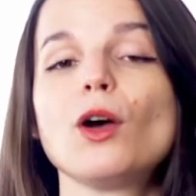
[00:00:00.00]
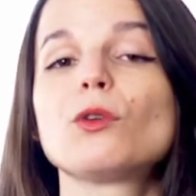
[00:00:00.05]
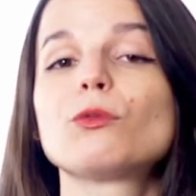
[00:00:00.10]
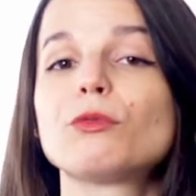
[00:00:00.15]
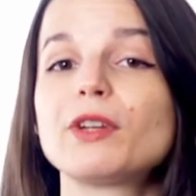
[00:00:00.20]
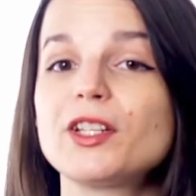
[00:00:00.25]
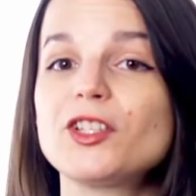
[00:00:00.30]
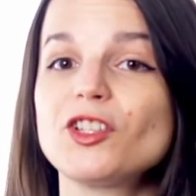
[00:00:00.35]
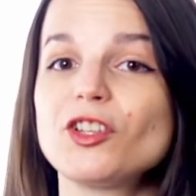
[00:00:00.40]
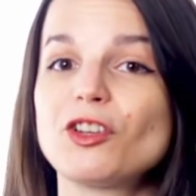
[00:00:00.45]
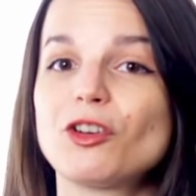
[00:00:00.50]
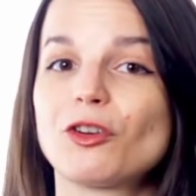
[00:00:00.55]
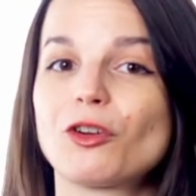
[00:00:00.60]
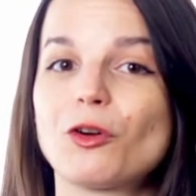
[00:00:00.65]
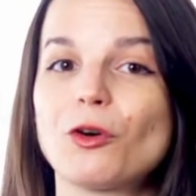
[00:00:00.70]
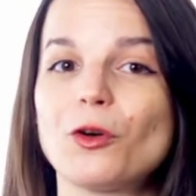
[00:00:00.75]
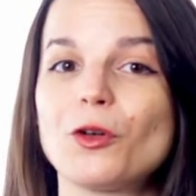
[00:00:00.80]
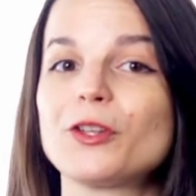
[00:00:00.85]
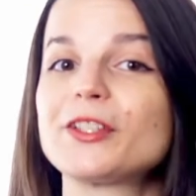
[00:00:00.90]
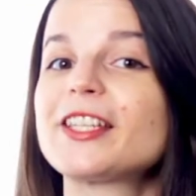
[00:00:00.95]
Reaching your
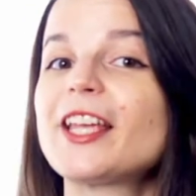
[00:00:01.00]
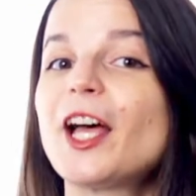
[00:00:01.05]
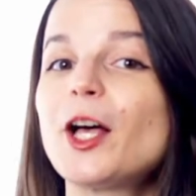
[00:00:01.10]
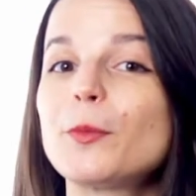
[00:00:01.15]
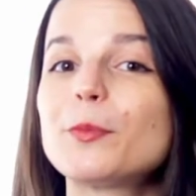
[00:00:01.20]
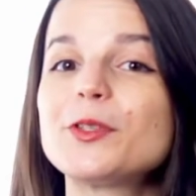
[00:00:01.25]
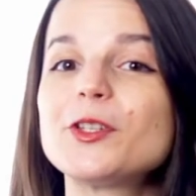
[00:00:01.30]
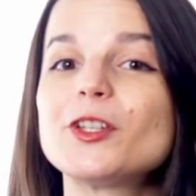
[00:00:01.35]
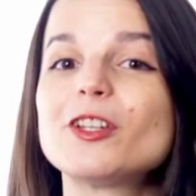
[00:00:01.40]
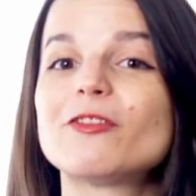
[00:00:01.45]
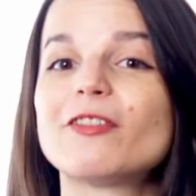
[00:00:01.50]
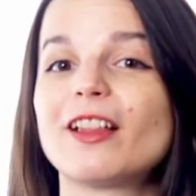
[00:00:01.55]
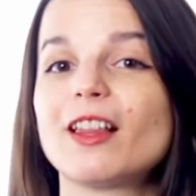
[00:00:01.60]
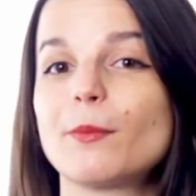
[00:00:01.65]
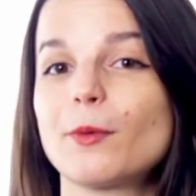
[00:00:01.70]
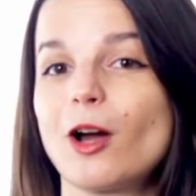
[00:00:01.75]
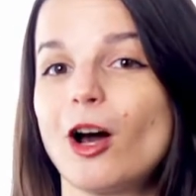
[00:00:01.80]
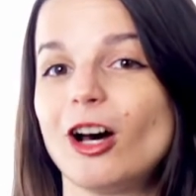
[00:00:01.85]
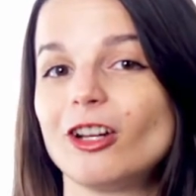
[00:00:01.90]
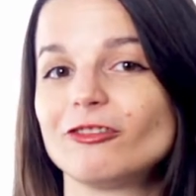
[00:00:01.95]
goals helps you
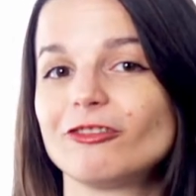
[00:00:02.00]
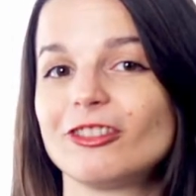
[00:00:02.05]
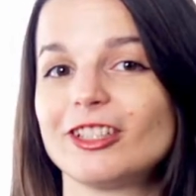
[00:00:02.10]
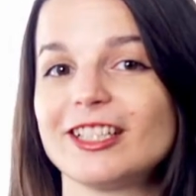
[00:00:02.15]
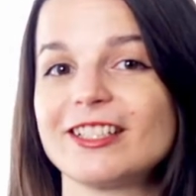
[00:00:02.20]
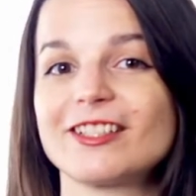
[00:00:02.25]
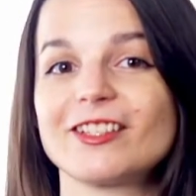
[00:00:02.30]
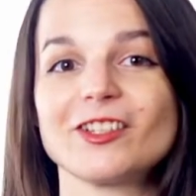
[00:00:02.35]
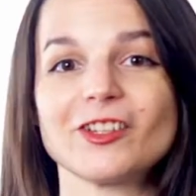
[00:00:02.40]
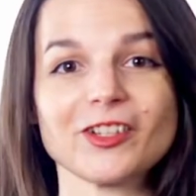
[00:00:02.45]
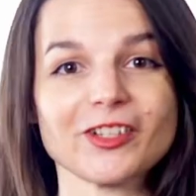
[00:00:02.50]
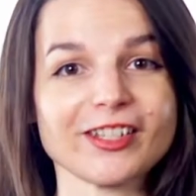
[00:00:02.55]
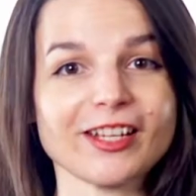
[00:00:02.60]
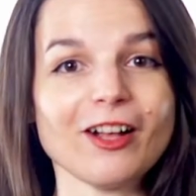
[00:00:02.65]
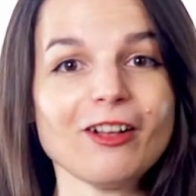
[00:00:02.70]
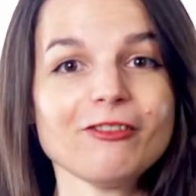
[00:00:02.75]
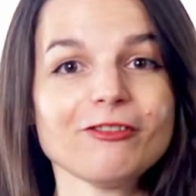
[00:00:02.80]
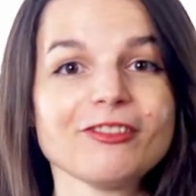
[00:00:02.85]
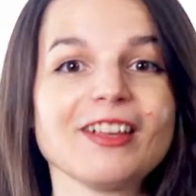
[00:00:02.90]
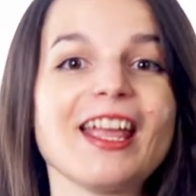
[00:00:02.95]
develop confidence in yourself